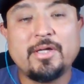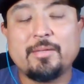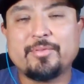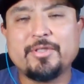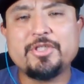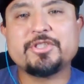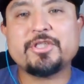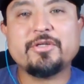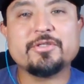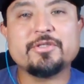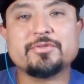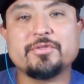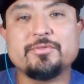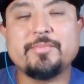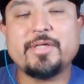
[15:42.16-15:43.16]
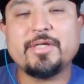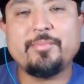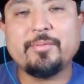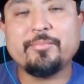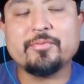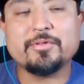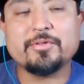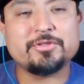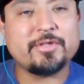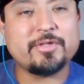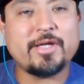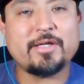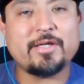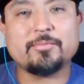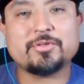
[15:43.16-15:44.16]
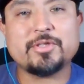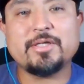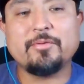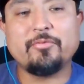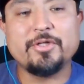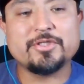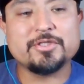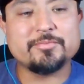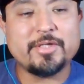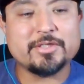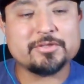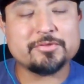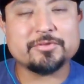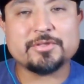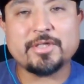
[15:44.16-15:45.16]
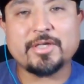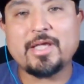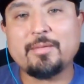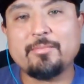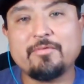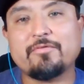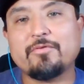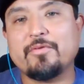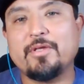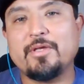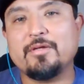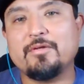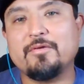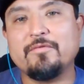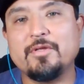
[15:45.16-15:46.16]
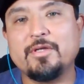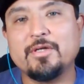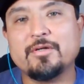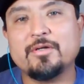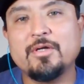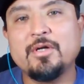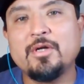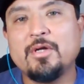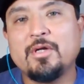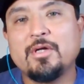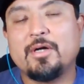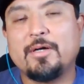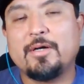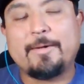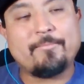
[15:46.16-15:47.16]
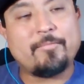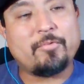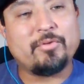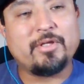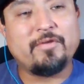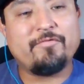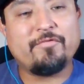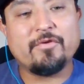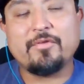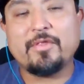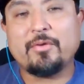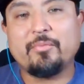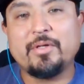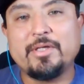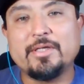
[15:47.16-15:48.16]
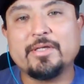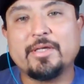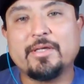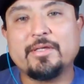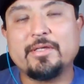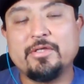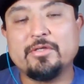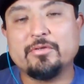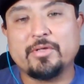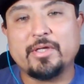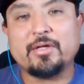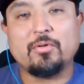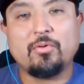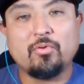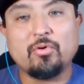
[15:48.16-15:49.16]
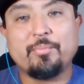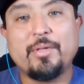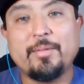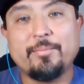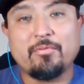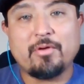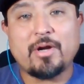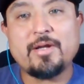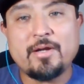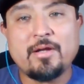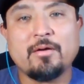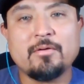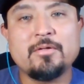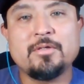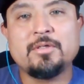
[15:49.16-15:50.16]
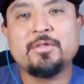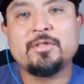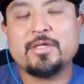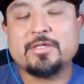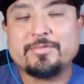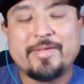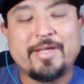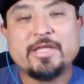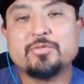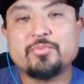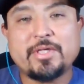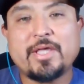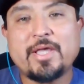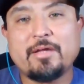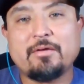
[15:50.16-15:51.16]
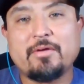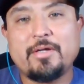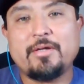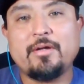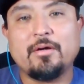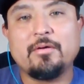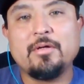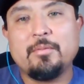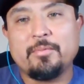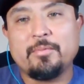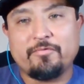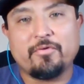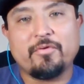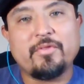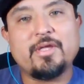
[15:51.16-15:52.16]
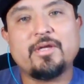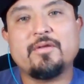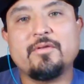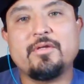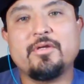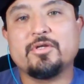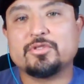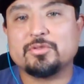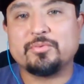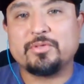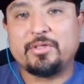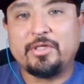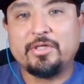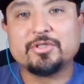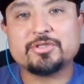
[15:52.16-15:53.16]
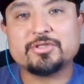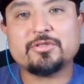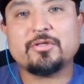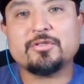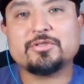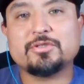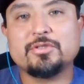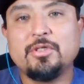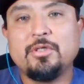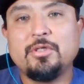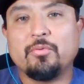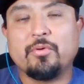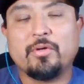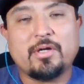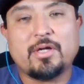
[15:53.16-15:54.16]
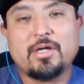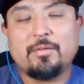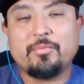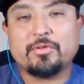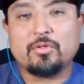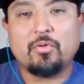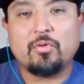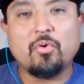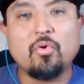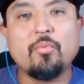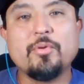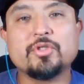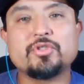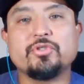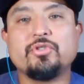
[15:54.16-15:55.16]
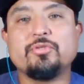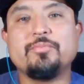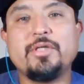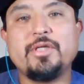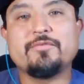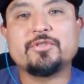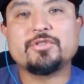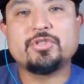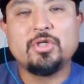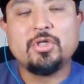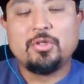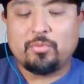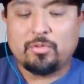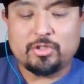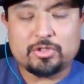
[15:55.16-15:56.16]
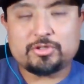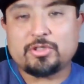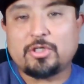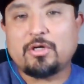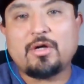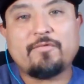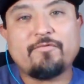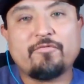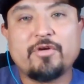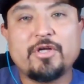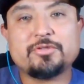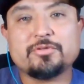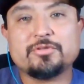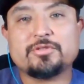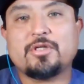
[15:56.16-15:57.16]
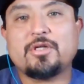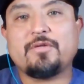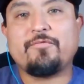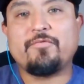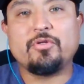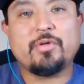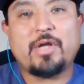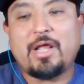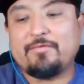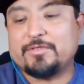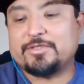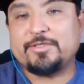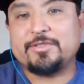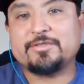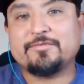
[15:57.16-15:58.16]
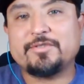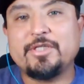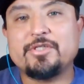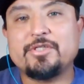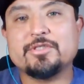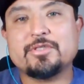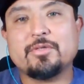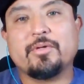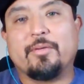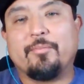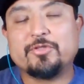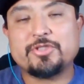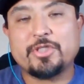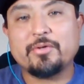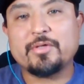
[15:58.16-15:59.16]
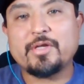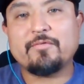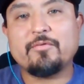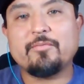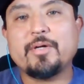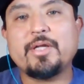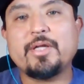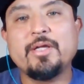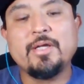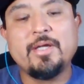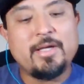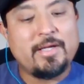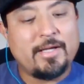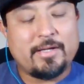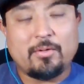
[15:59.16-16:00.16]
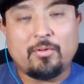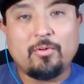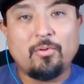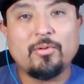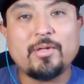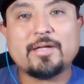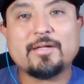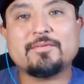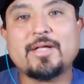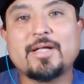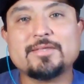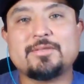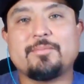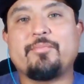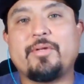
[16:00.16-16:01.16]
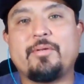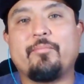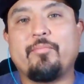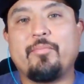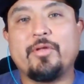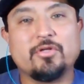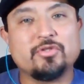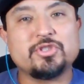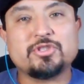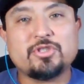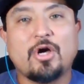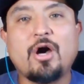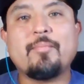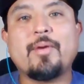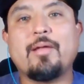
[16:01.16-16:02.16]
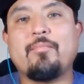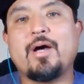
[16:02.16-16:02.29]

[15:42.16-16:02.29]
And please share this with as many people as you can. I'm trying to reach as many souls as I can before the end of the year. Really feel that we need to, get a hold of people right now, as many as we can right now before the end of the year. So when the year starts, we're going to come with a whole bunch of new believers. We're going to start off fresh. We're going to start off new and have a series of teachings I want to share with everybody. And a whole lot of thoughts have been, just on my